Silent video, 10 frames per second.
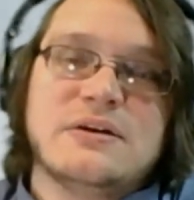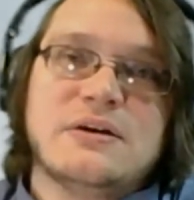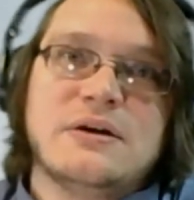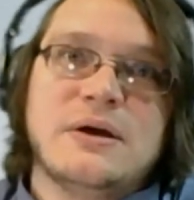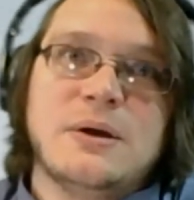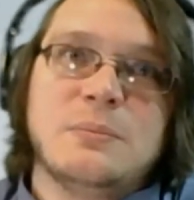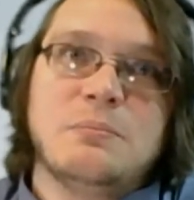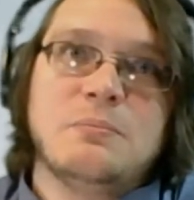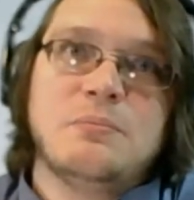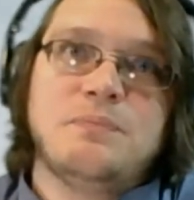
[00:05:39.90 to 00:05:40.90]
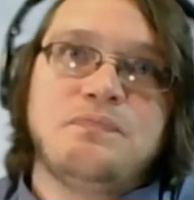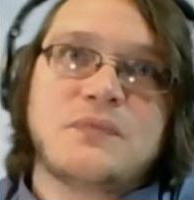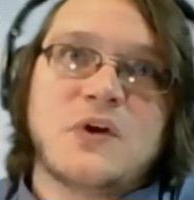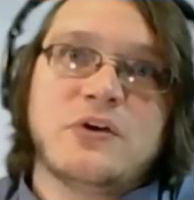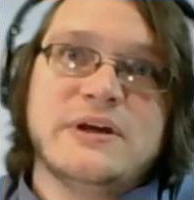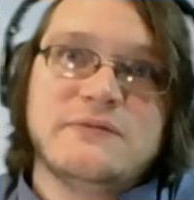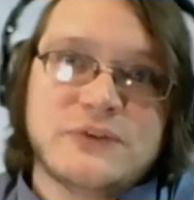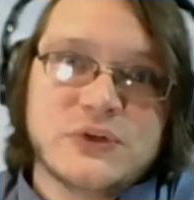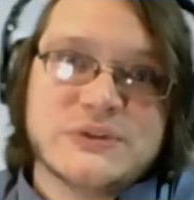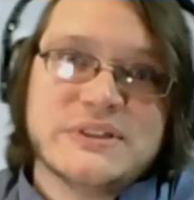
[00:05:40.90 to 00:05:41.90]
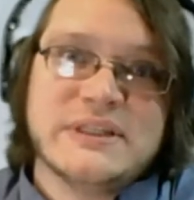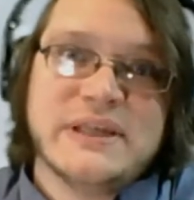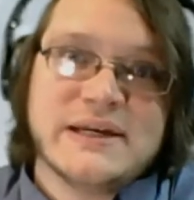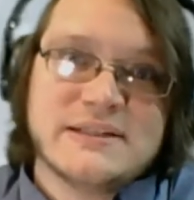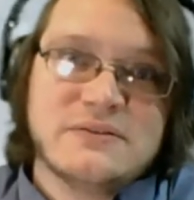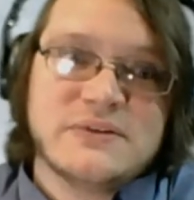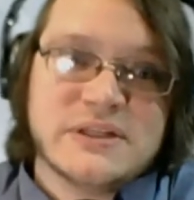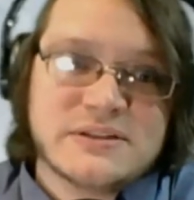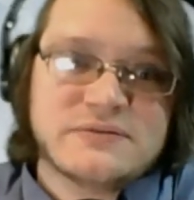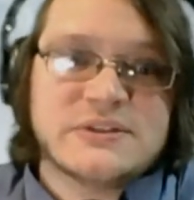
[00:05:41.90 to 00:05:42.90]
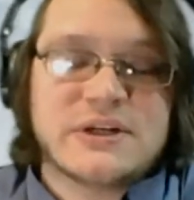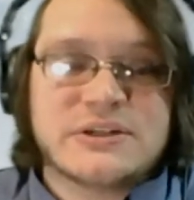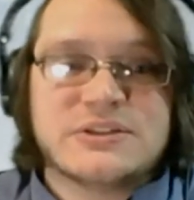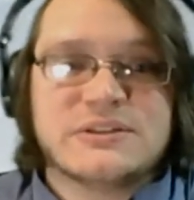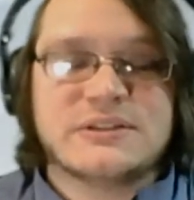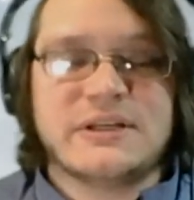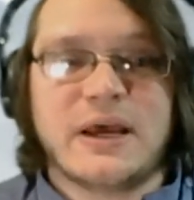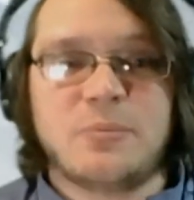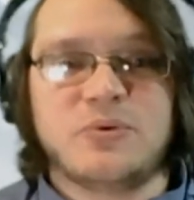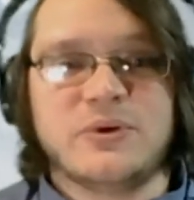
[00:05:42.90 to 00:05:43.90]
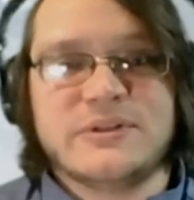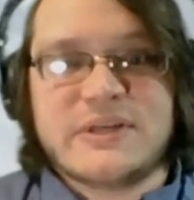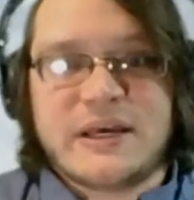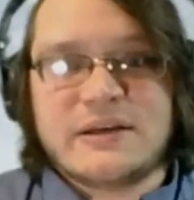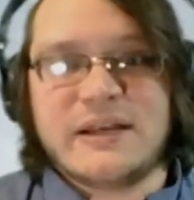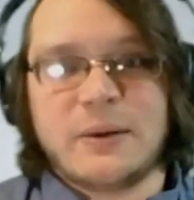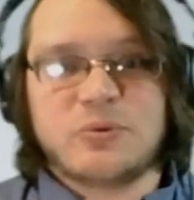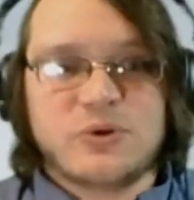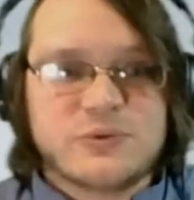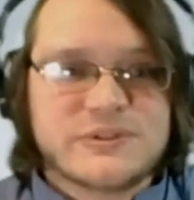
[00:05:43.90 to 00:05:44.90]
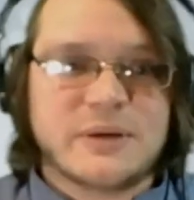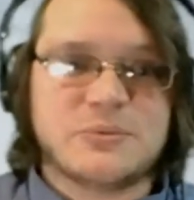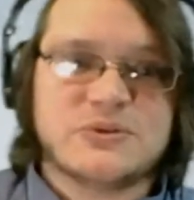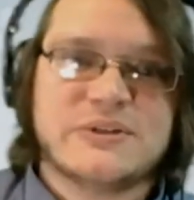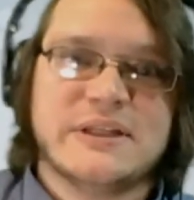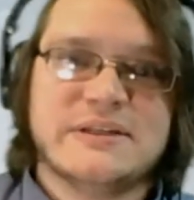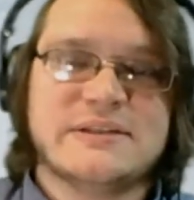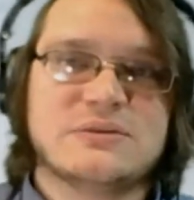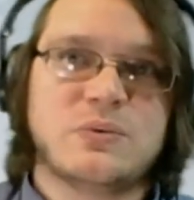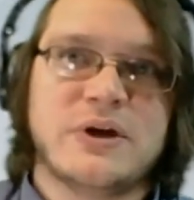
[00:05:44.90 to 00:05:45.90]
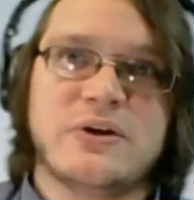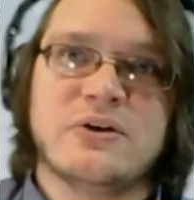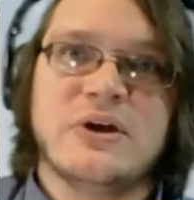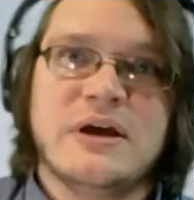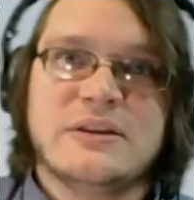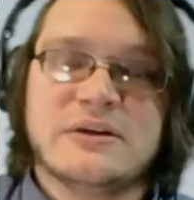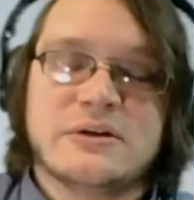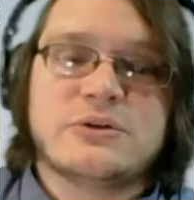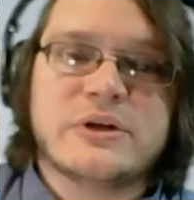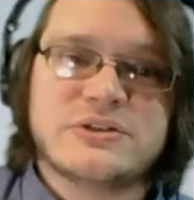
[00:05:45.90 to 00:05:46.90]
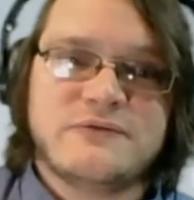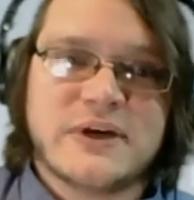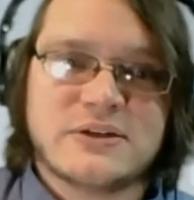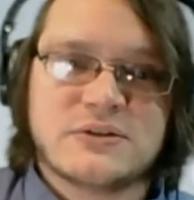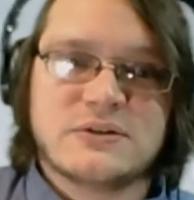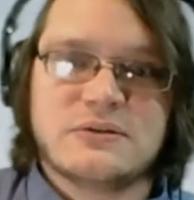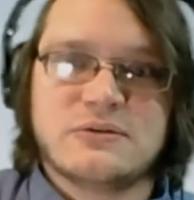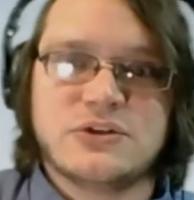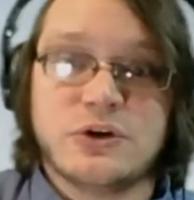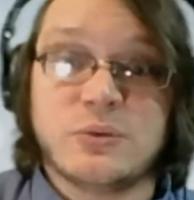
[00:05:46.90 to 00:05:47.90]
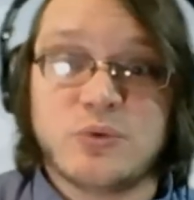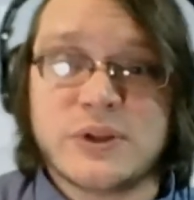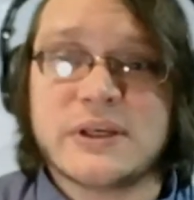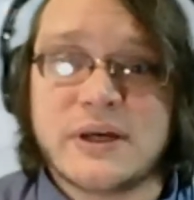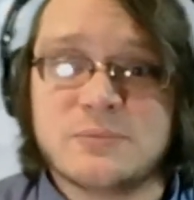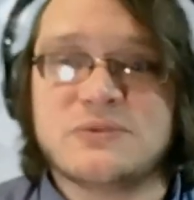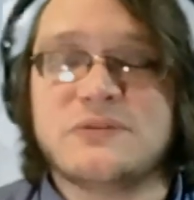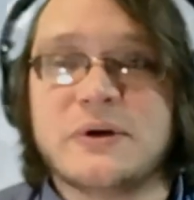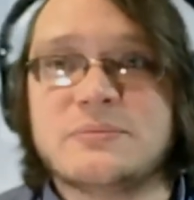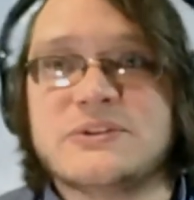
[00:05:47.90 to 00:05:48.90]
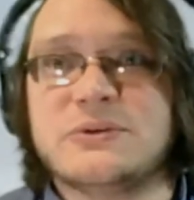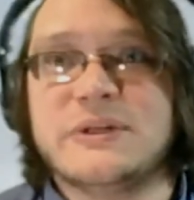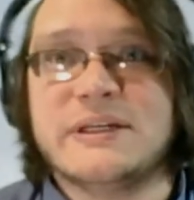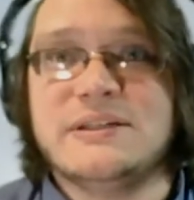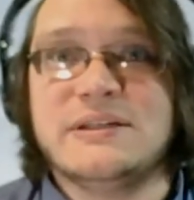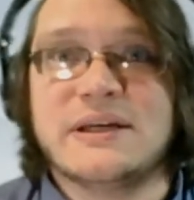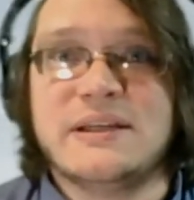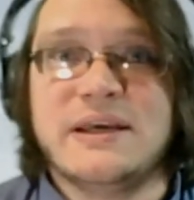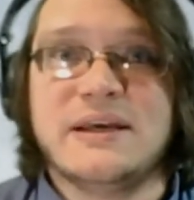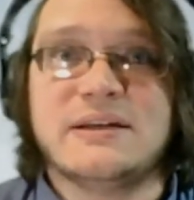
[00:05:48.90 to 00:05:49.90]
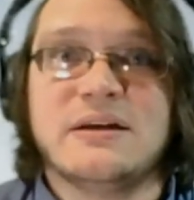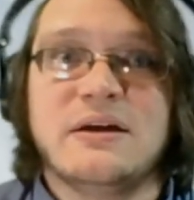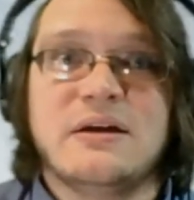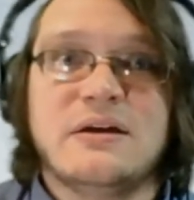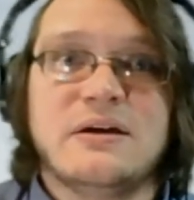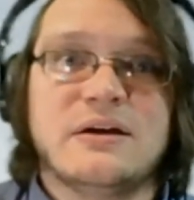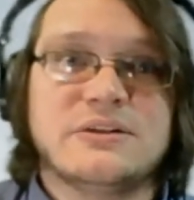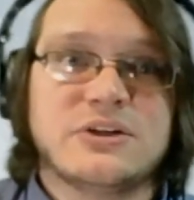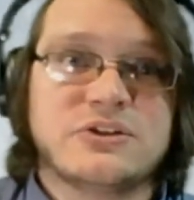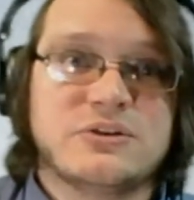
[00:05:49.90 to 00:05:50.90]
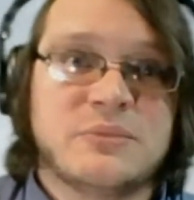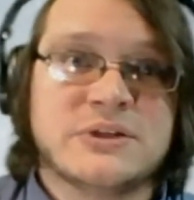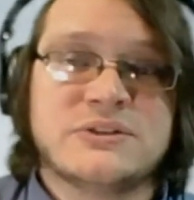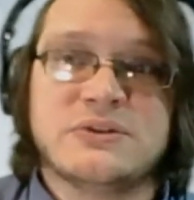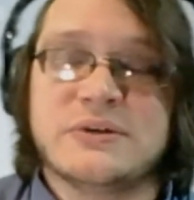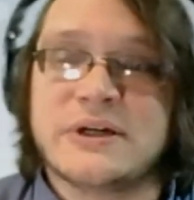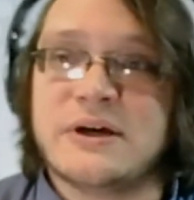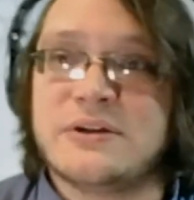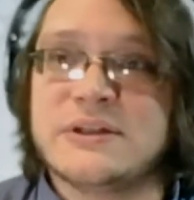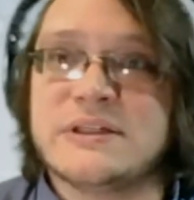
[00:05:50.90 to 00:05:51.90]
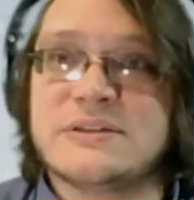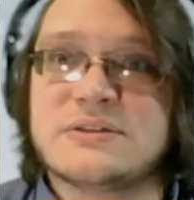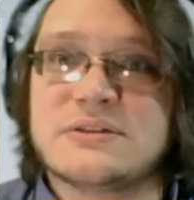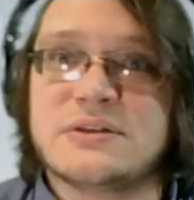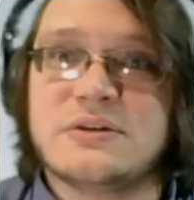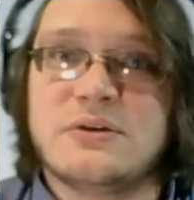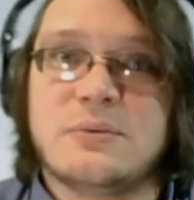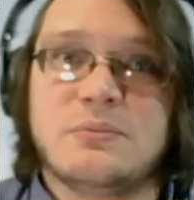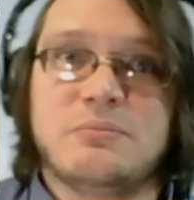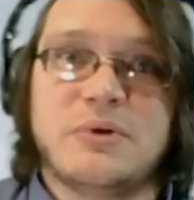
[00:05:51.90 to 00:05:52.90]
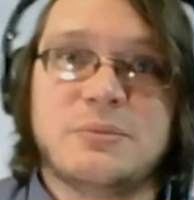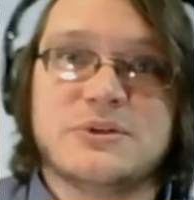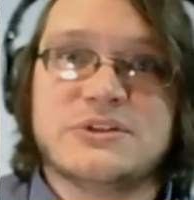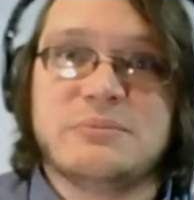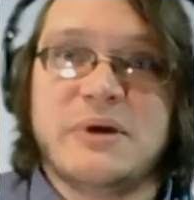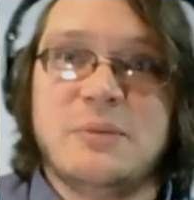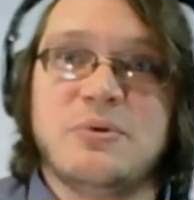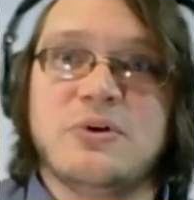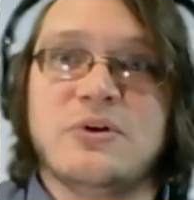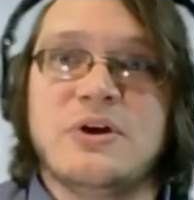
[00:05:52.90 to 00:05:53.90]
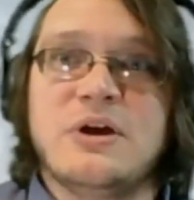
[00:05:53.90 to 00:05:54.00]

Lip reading: are influencing the activities of endogenous cannabinoids at cannabinoid receptors. And this is where the entourage effect term really comes from. So in 1998, Dr. DiMarzo and colleagues published a paper